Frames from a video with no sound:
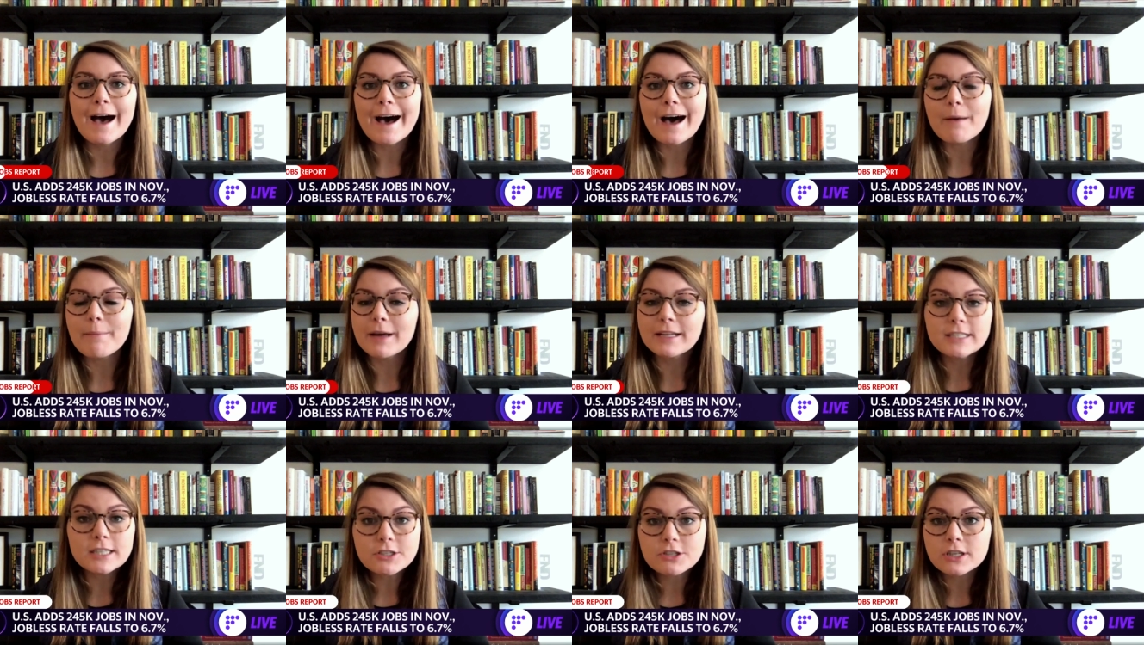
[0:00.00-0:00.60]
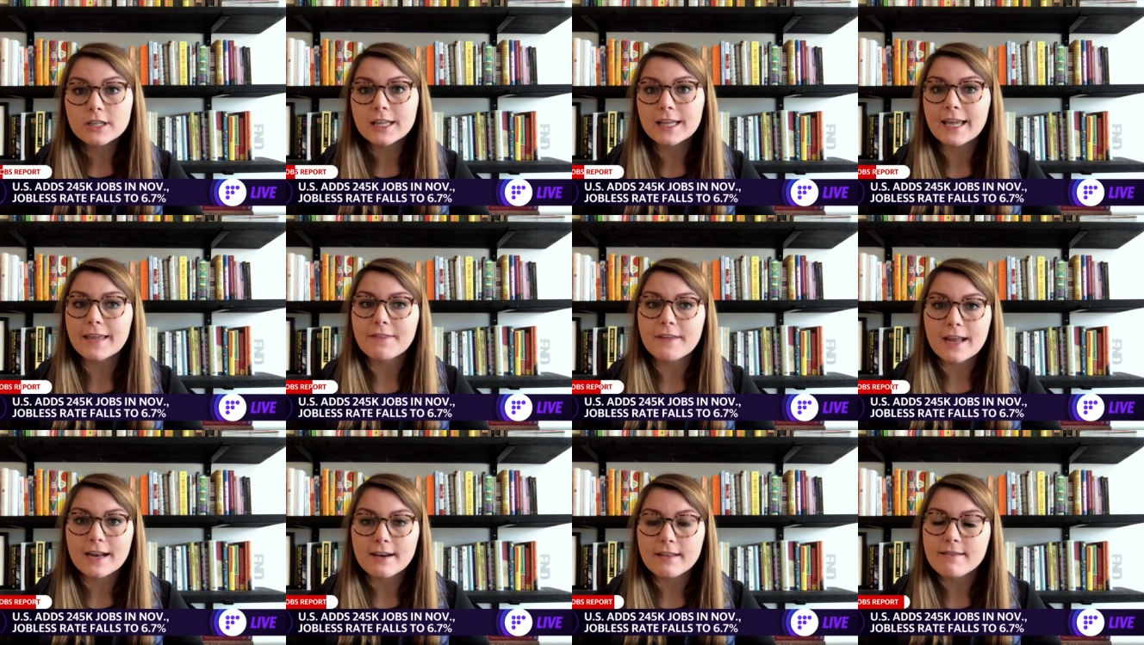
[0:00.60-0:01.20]
Um, additionally,
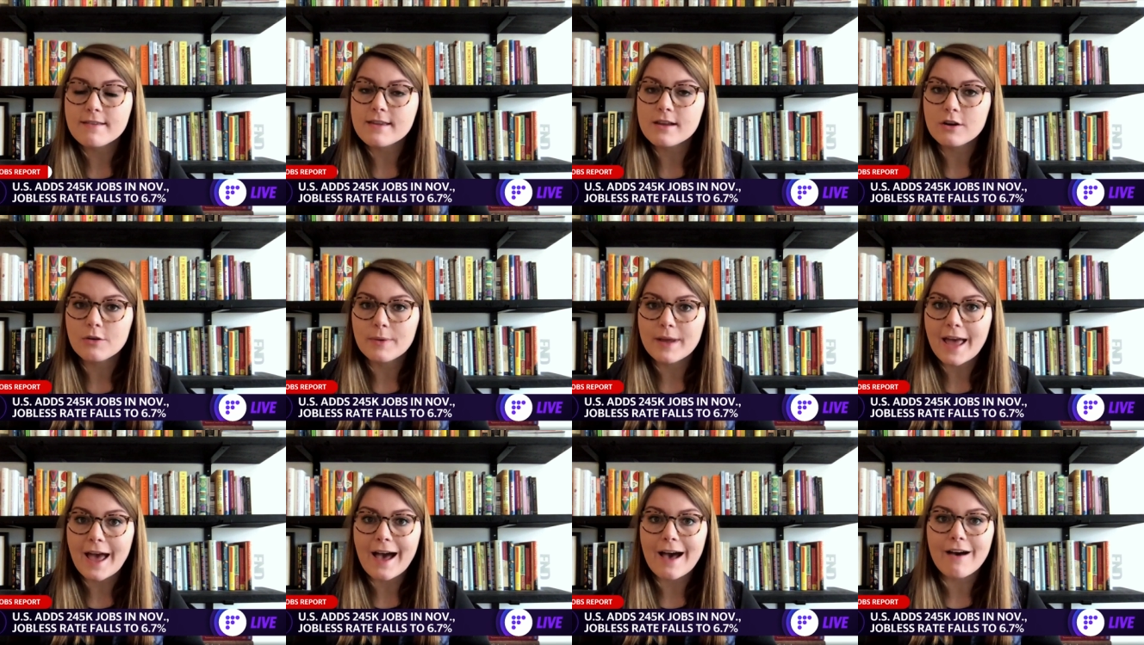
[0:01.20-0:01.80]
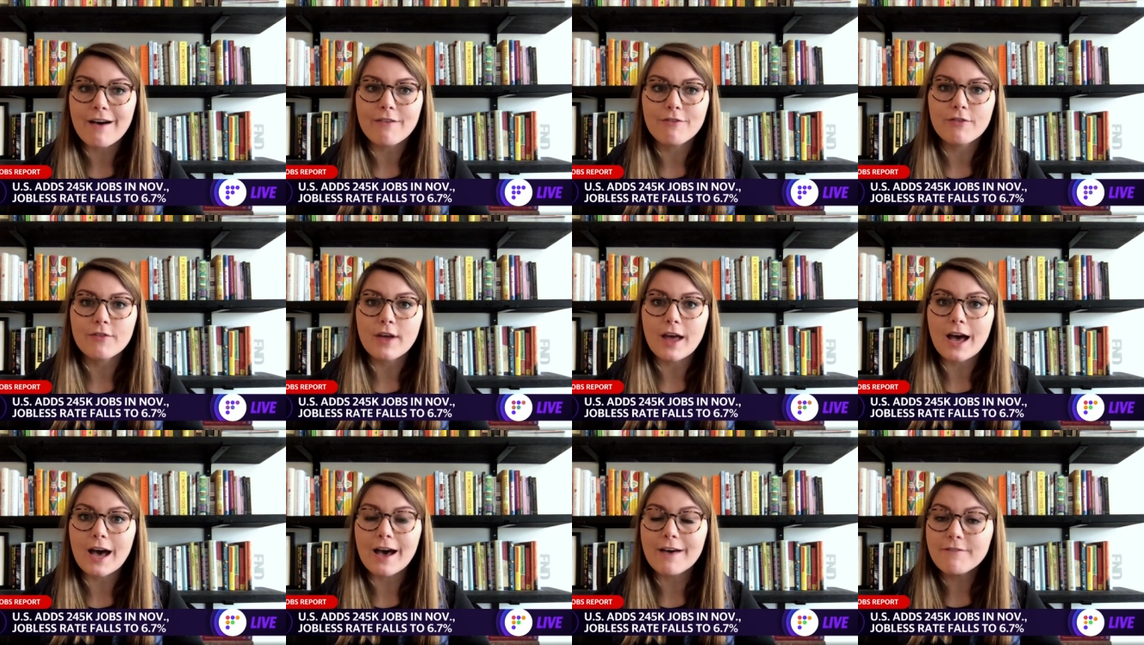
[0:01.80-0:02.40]
at the end of the year, we have
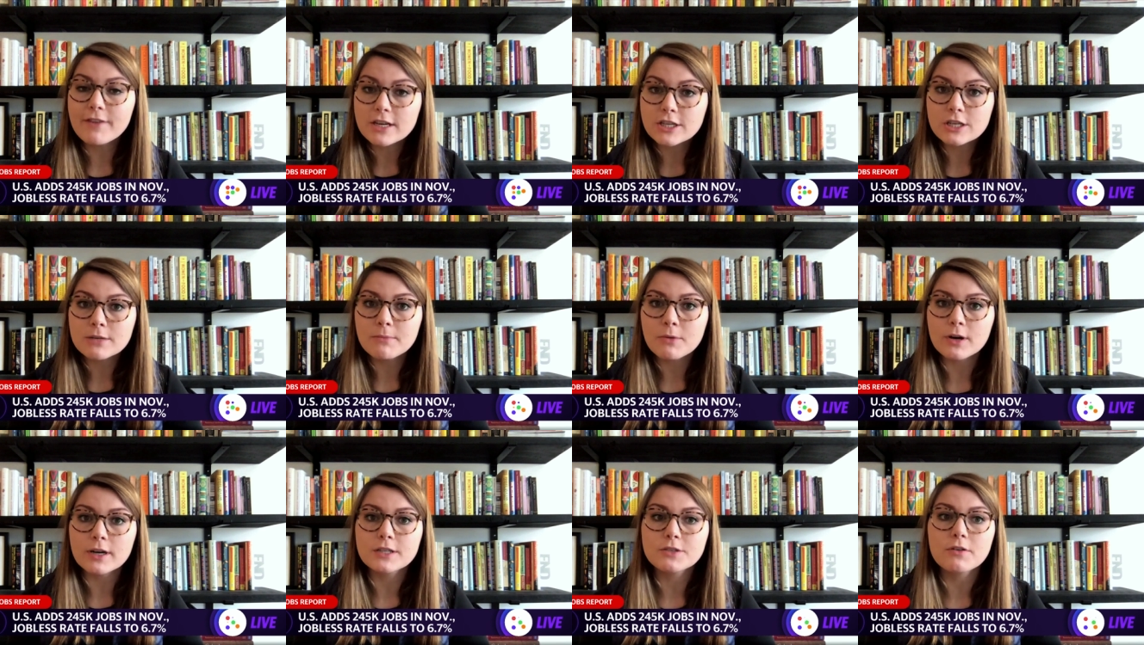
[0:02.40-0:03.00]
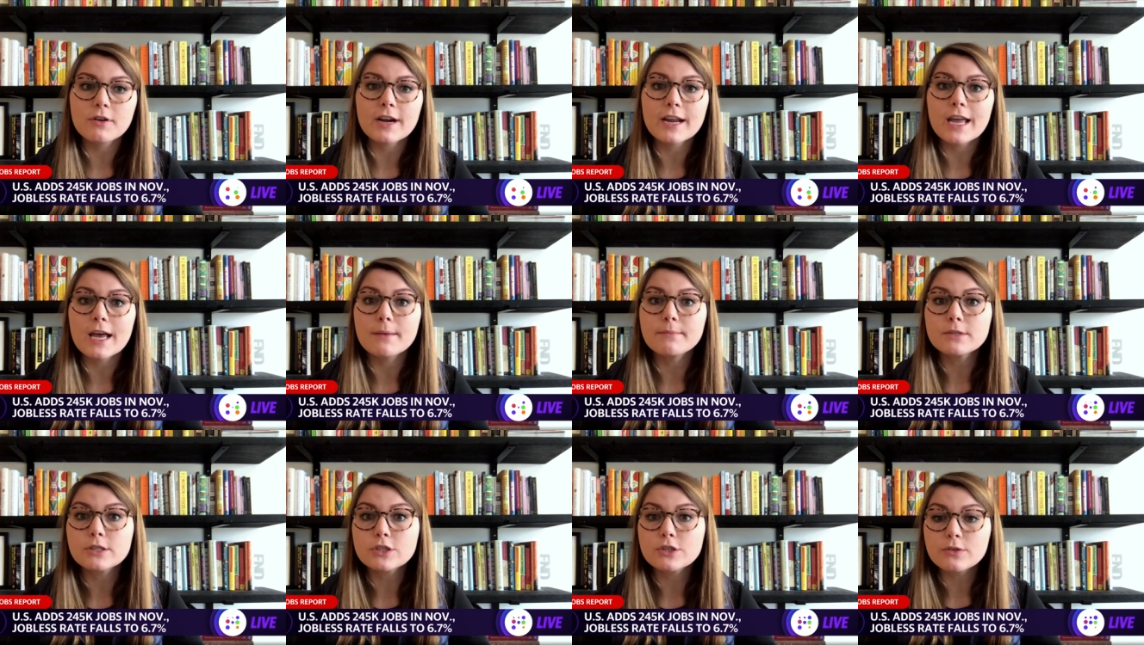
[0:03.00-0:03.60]
uh, eviction
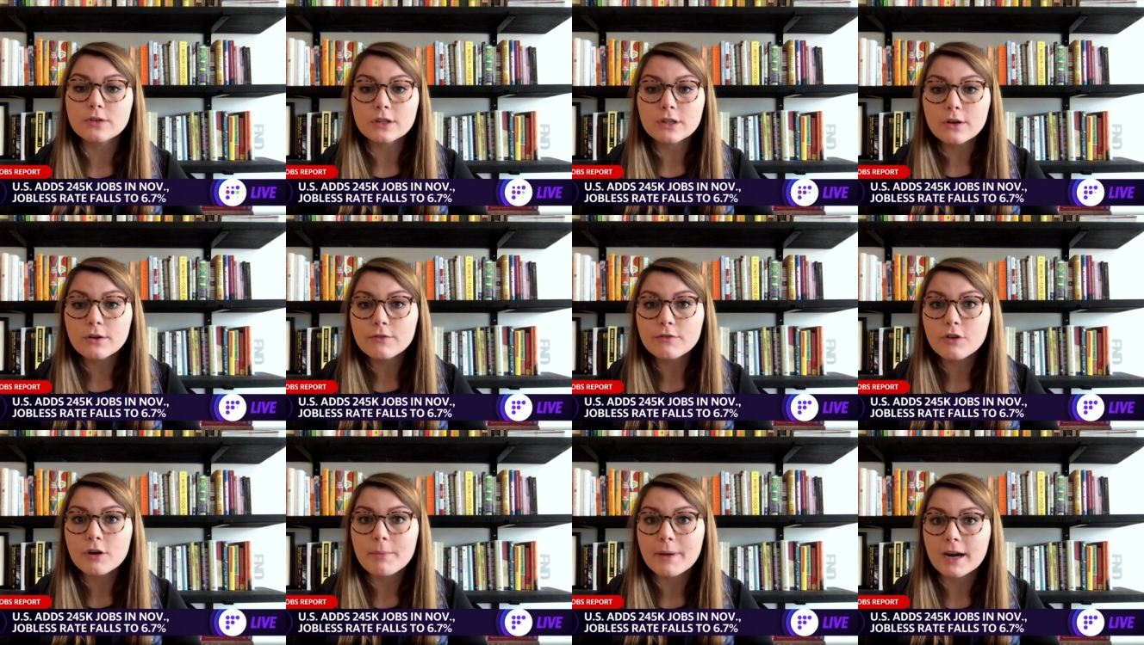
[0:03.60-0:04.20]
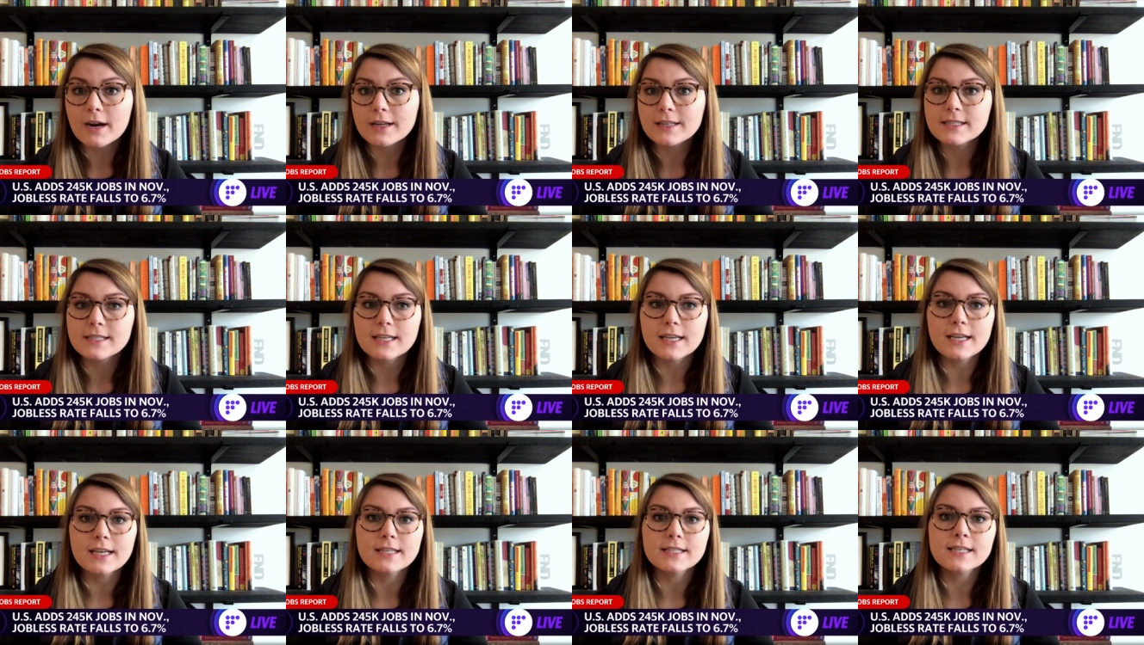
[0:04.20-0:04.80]
moratoriums, student loan
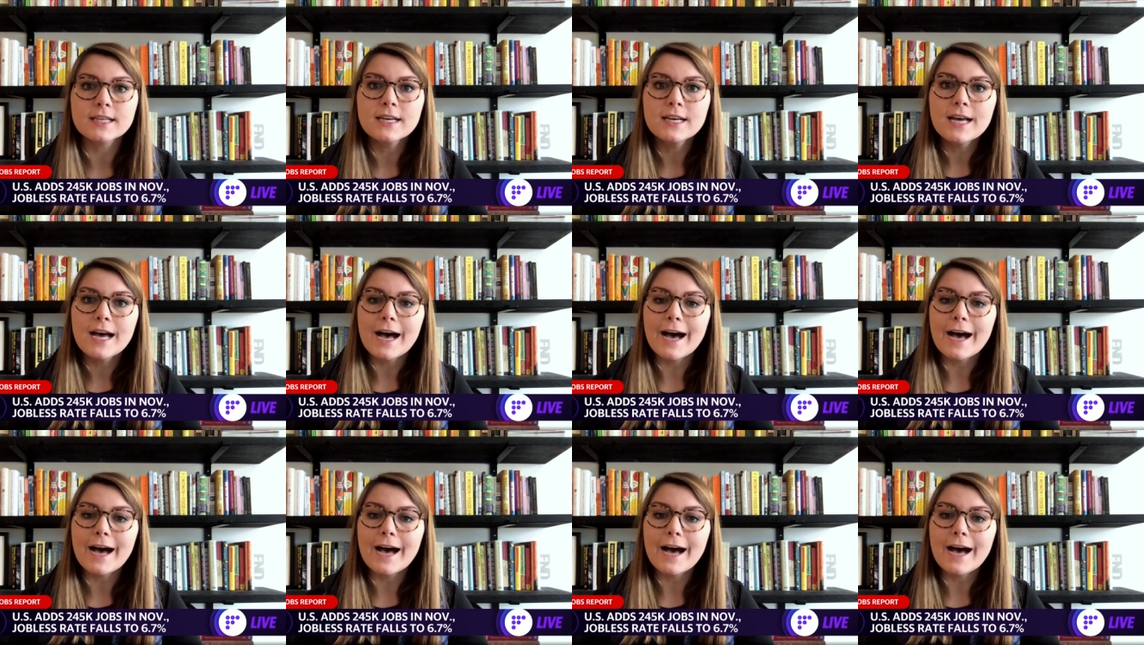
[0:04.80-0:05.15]
forbearances,